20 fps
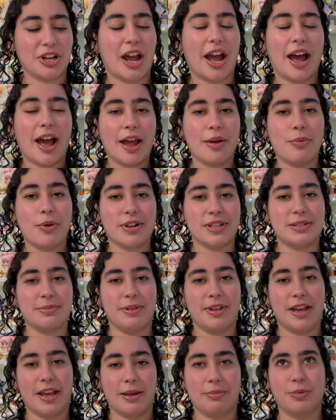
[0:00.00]
I want to
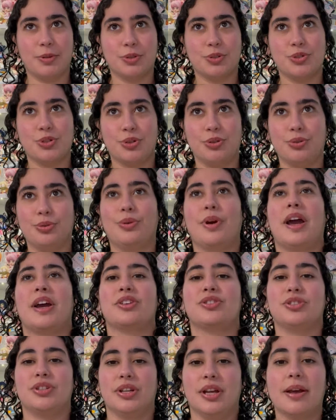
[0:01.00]
be able to
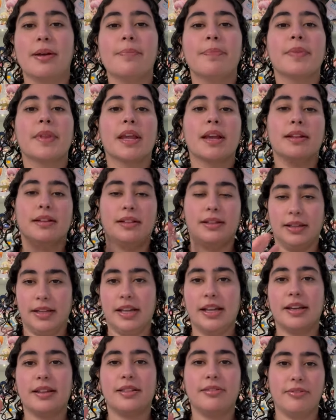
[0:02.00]
actually
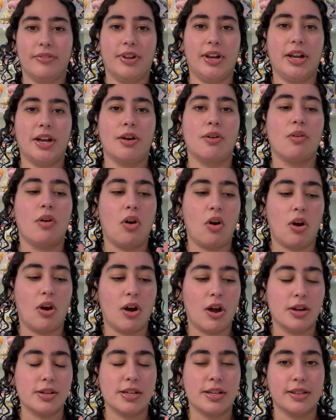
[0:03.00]
link the video
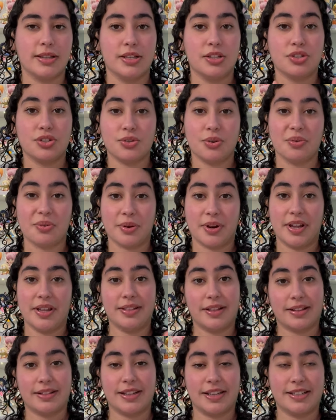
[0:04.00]
on the story
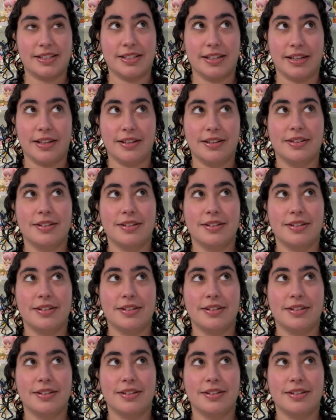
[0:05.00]
that they see.